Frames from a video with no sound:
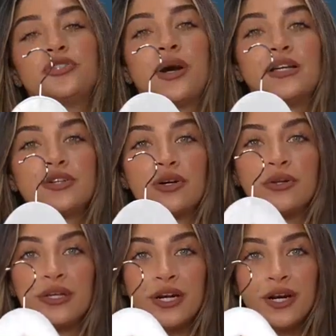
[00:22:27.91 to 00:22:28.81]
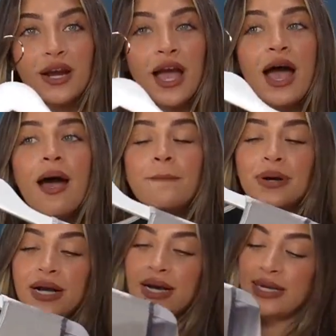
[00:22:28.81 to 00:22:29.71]
you guys earlier
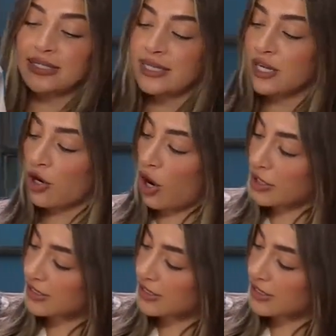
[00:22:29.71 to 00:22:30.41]
because there are